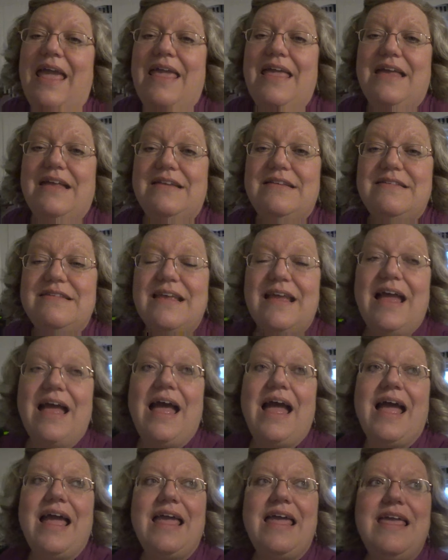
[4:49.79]
And
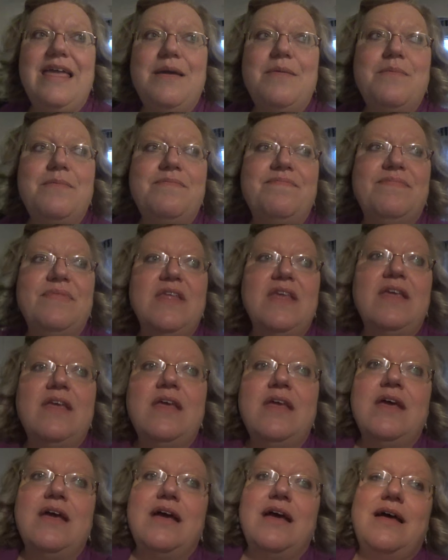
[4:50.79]
I am
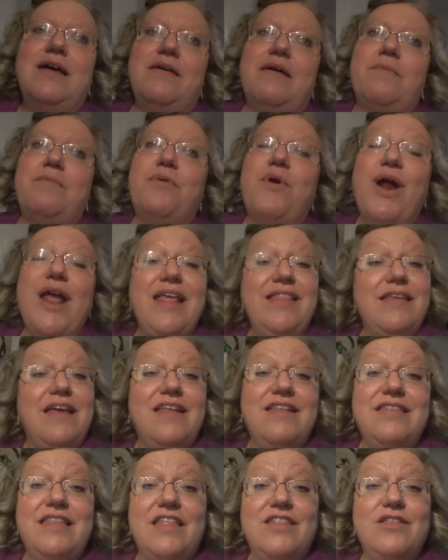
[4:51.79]
praying
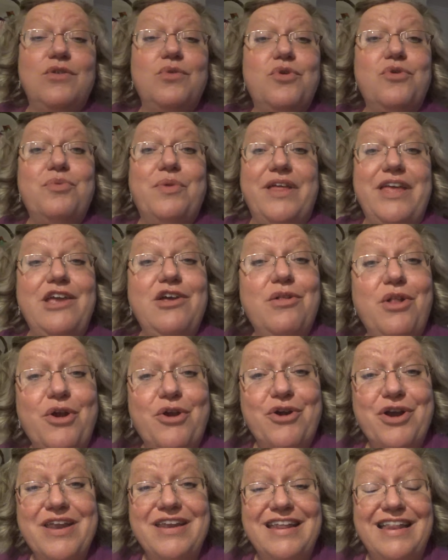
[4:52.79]
that the Lord will heal
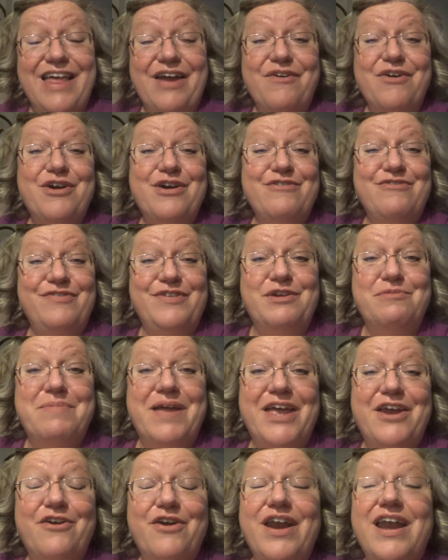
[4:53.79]
her and allow her to feel
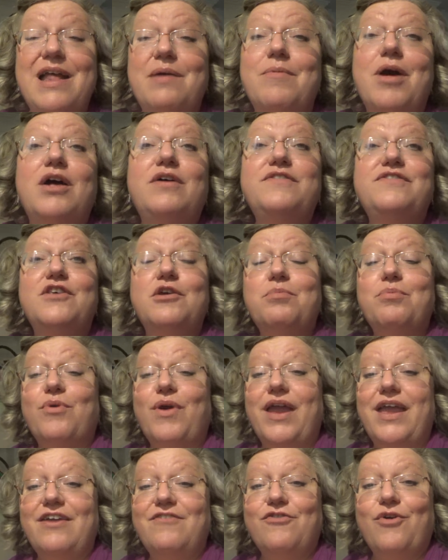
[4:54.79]
better. And I'm also
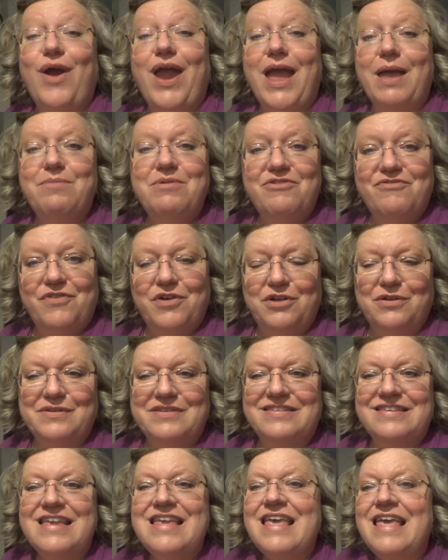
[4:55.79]
praying for Abby
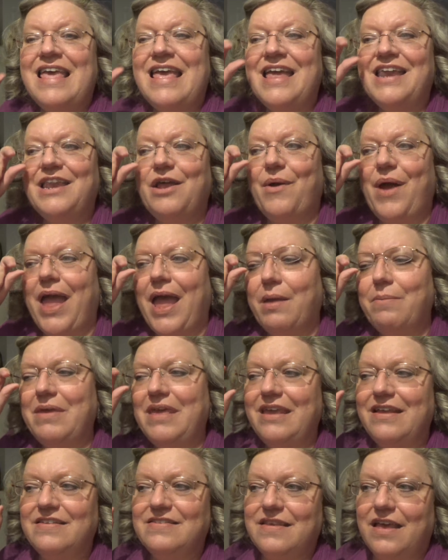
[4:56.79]
Foltz. Now,
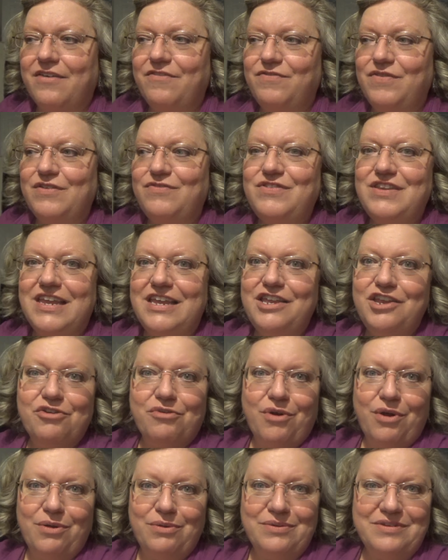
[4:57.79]
Abby is a
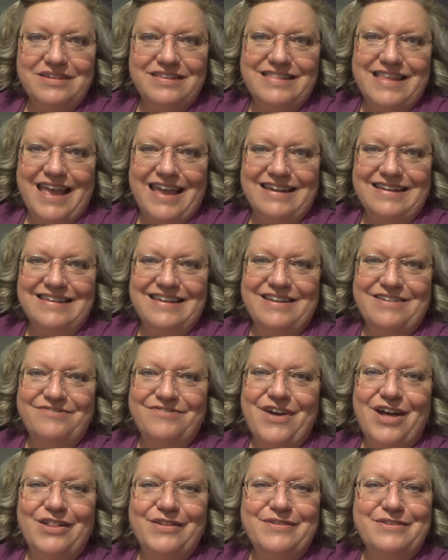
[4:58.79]
15-year-old that
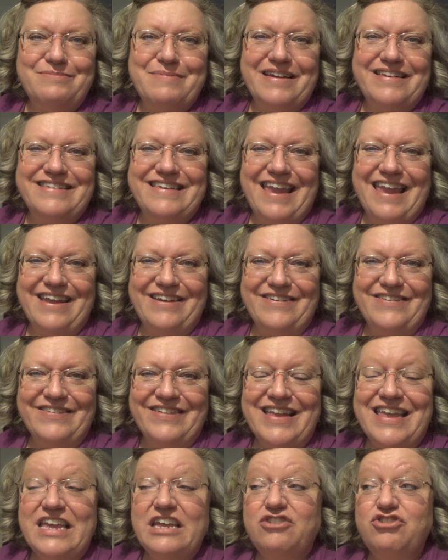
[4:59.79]
follows my channel.
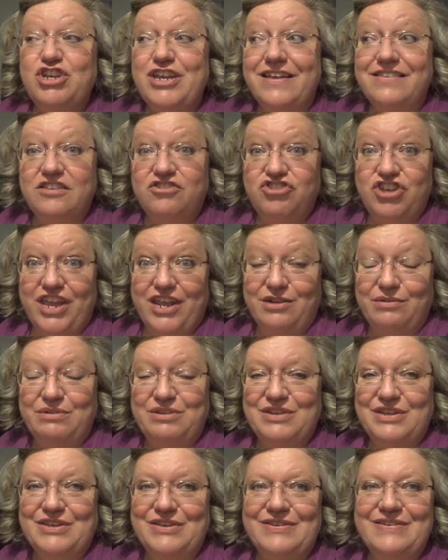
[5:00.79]
She has a channel
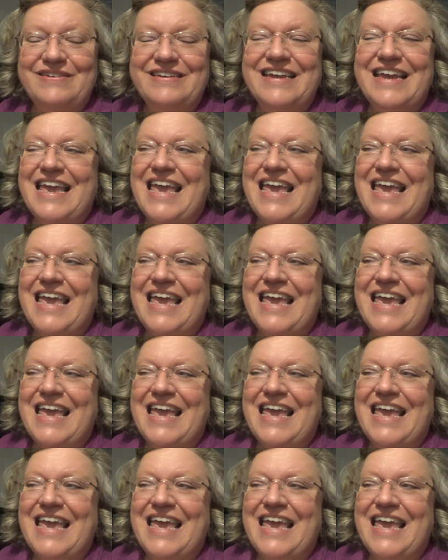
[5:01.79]
too.